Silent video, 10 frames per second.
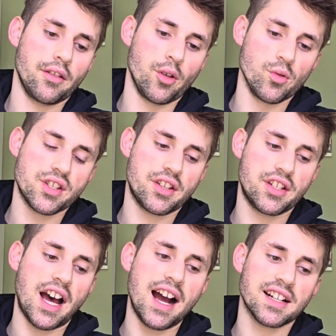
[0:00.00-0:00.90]
Those
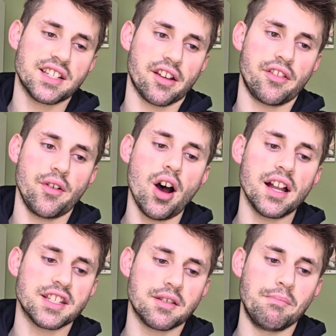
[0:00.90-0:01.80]
toxic
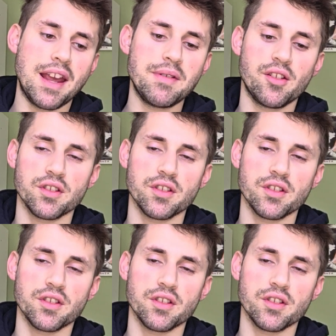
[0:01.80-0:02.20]
thoughts, maybe